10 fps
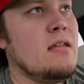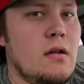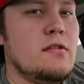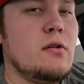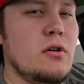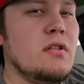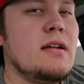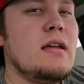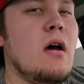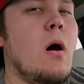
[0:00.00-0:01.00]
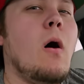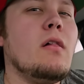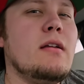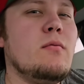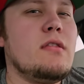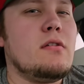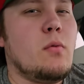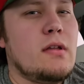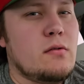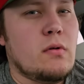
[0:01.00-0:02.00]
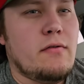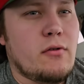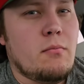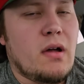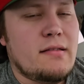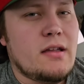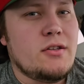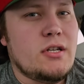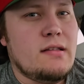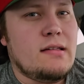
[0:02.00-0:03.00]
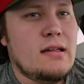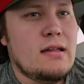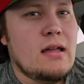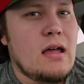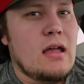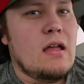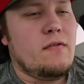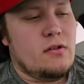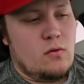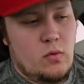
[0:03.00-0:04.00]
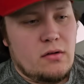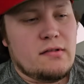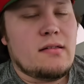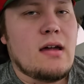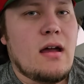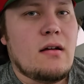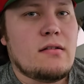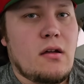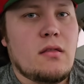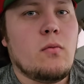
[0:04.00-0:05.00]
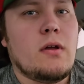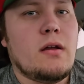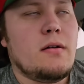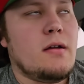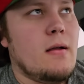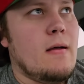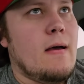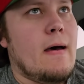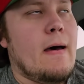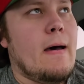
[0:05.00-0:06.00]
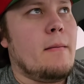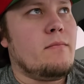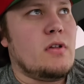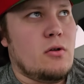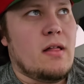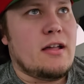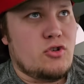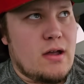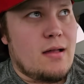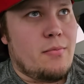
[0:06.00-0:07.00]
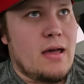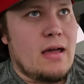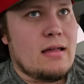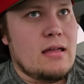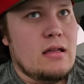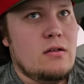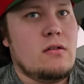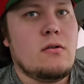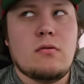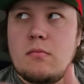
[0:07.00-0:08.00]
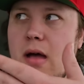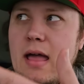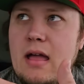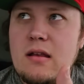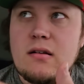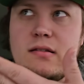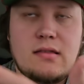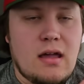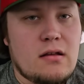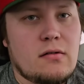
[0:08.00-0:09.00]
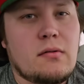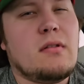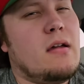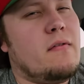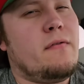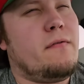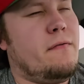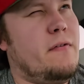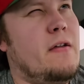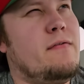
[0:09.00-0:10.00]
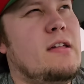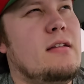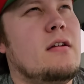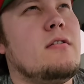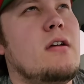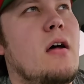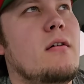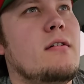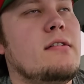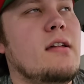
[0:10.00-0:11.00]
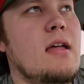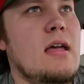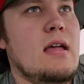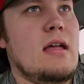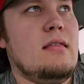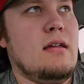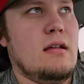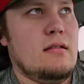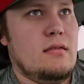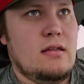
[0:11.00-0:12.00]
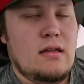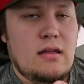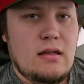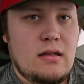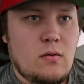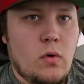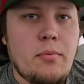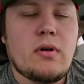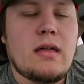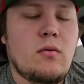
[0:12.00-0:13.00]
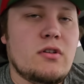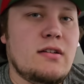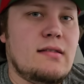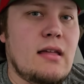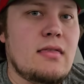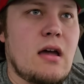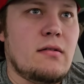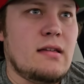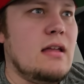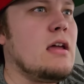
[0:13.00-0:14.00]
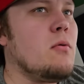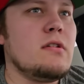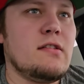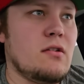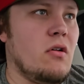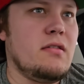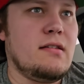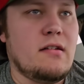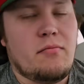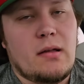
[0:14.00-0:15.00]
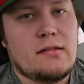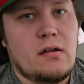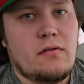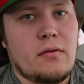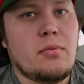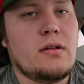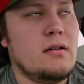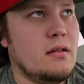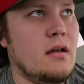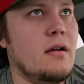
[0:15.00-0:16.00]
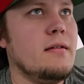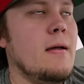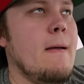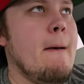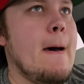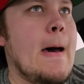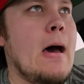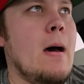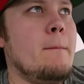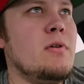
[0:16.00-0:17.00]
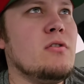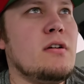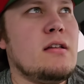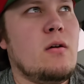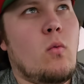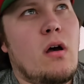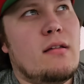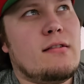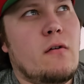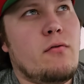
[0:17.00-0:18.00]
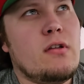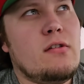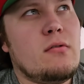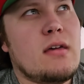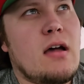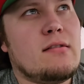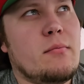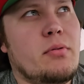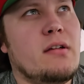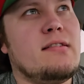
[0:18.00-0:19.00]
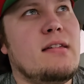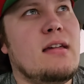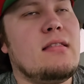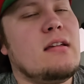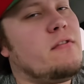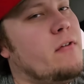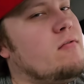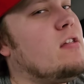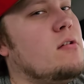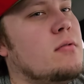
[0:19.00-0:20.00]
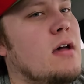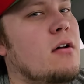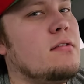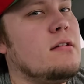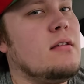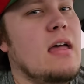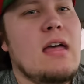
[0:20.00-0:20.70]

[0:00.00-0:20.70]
So you're looking at all in with the 2024 Mustang GT. If you do wheels and tires on the rear, like a drag pack, you do my headers. The headers are like $1,500, and then the Whipple kit, which is $10,000. And I would install this stuff myself. I'm pretty inclined. You're looking at what? So 42,000 plus 10, that's 52,000.